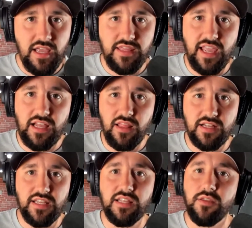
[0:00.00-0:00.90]
They
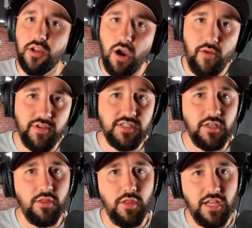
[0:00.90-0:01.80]
clicked it. They're
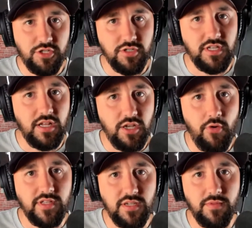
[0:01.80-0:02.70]
obviously interested in
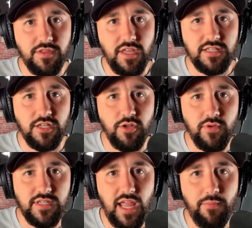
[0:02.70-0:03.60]
knowing some of the things to do in
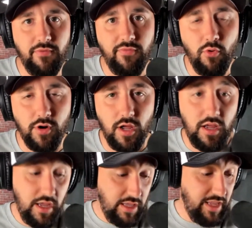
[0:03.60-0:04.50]
Tampa, Florida.
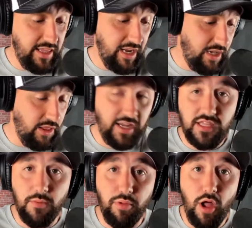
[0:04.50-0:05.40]
They then clicked
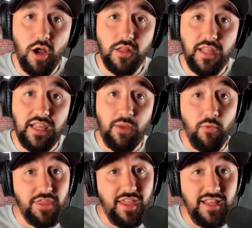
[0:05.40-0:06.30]
the blog link
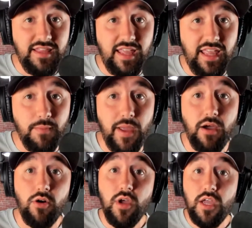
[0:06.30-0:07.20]
within the
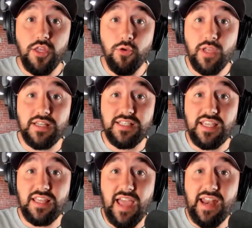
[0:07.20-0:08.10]
email. You can
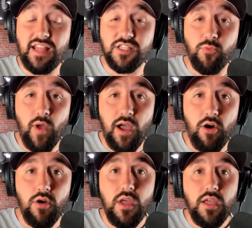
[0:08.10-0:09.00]
see that as
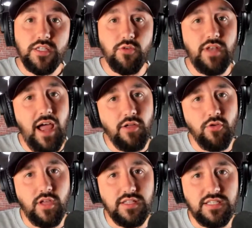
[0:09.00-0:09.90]
well. So now you
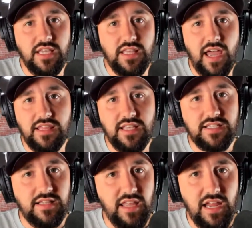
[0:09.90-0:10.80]
can see that this
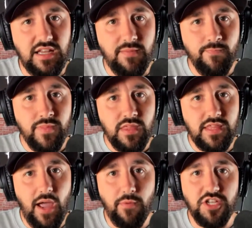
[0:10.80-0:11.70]
lead
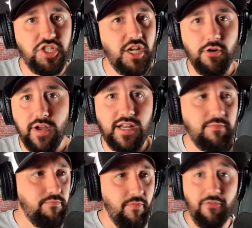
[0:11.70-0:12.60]
that we
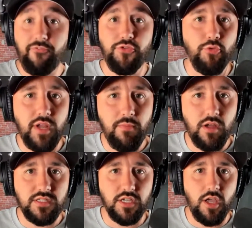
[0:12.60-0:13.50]
generated 3
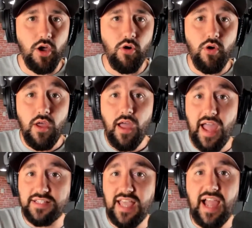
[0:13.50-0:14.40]
months ago
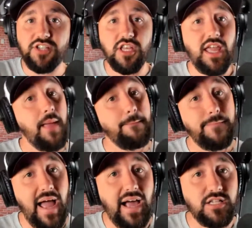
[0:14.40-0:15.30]
has actually came
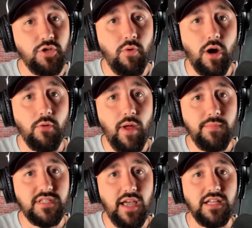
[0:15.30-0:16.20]
back to our
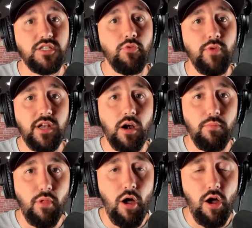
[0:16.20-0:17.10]
website to read our
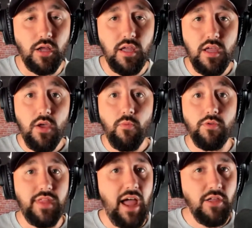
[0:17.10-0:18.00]
blog. Well,
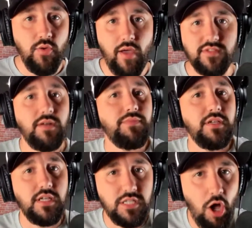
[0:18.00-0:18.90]
now you have something
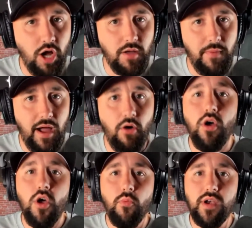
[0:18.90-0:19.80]
to talk about
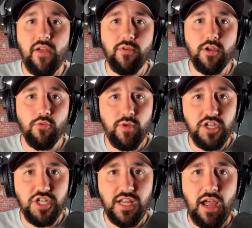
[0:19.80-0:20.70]
whenever you're
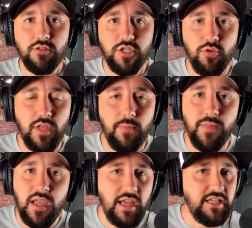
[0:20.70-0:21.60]
reaching out to them.
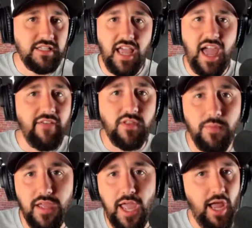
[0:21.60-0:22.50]
It doesn't have to
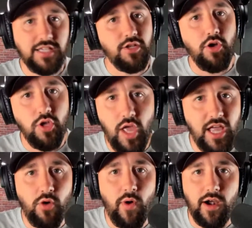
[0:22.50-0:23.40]
be, hey, I saw you
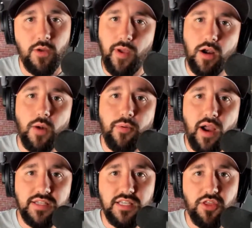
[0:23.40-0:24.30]
inquired about our
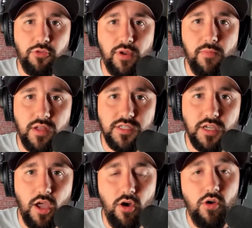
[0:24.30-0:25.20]
pricing 3 months
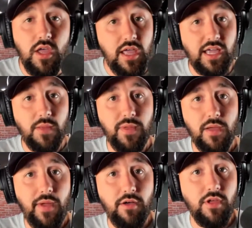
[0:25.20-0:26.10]
ago. It could be
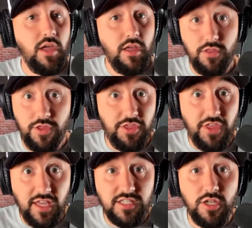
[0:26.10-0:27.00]
about the
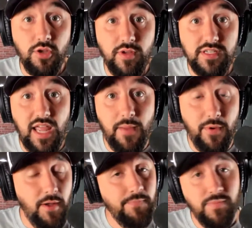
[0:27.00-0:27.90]
things to do in Tampa.